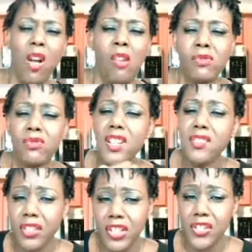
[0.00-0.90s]
These are
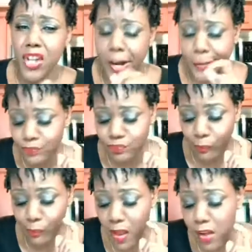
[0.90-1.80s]
good, y'all.
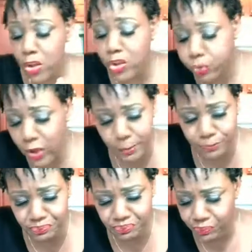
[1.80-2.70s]
And those shrimp.
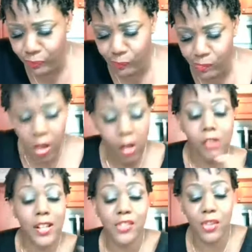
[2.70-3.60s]
Okay,
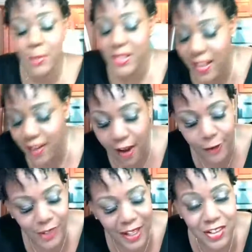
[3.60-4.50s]
so let me tell y'all.
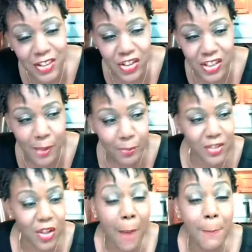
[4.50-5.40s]
I just did something. So
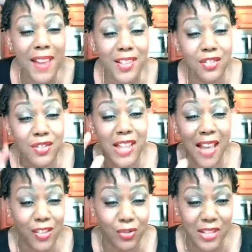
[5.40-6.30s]
I made this
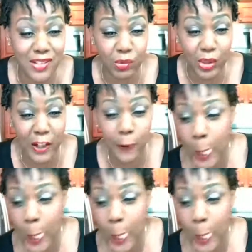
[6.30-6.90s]
salad dressing, right?